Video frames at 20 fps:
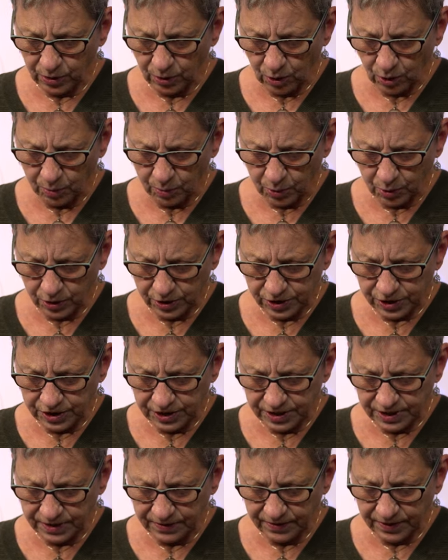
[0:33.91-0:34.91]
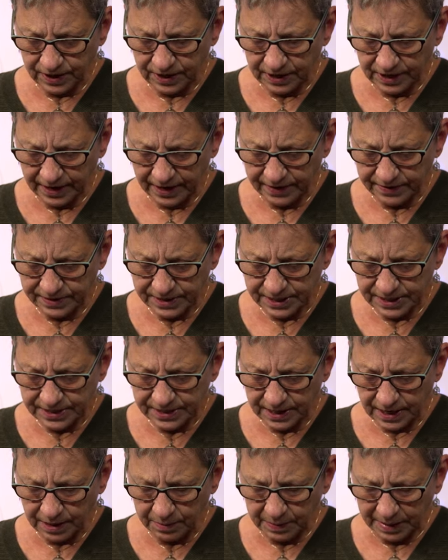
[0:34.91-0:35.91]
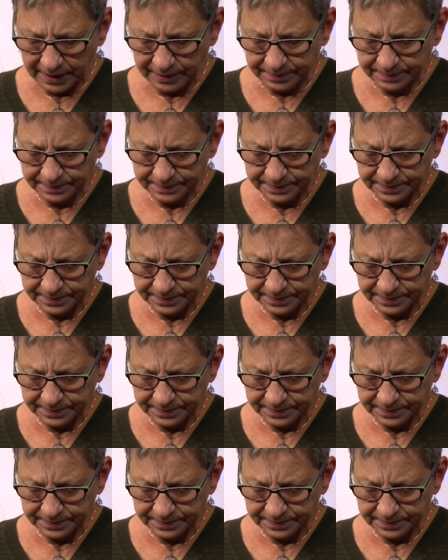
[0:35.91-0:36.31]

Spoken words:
all portions of our lives. Amen.